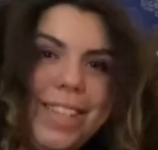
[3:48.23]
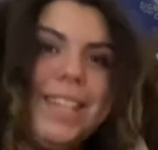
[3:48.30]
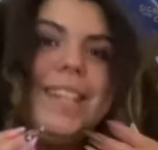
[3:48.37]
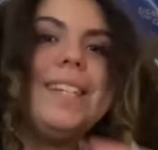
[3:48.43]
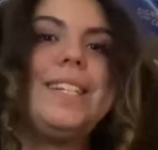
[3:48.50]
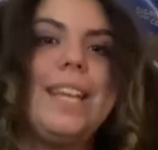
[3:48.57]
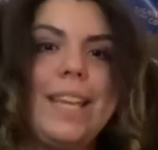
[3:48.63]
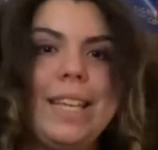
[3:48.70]

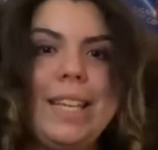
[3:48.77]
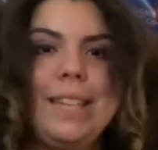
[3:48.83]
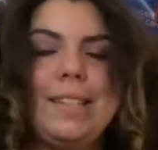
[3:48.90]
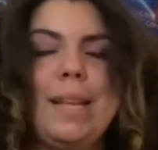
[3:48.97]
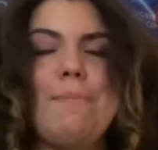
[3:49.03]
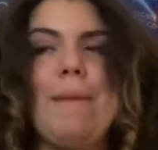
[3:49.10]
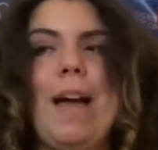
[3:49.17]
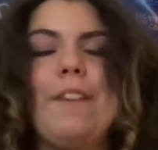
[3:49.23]
taking a
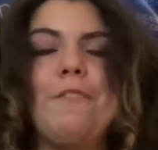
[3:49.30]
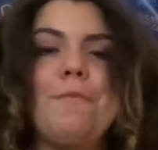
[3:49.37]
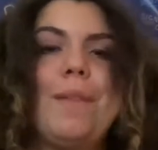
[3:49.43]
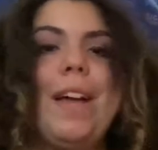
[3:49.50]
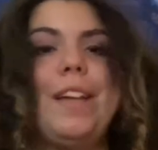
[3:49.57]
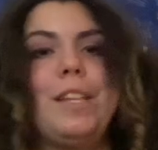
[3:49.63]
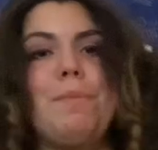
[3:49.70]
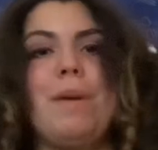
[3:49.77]
step back from
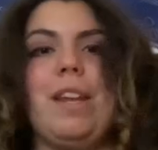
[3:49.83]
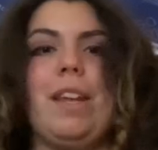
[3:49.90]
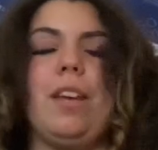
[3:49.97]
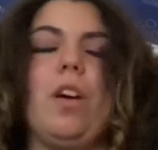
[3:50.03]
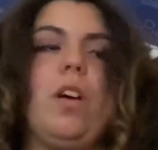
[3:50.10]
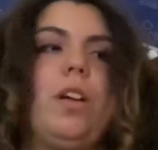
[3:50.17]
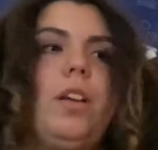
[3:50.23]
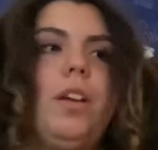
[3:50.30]
that, depending
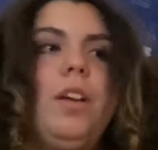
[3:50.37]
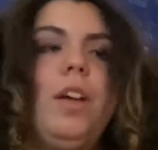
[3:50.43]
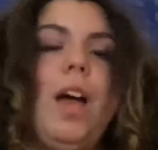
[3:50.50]
on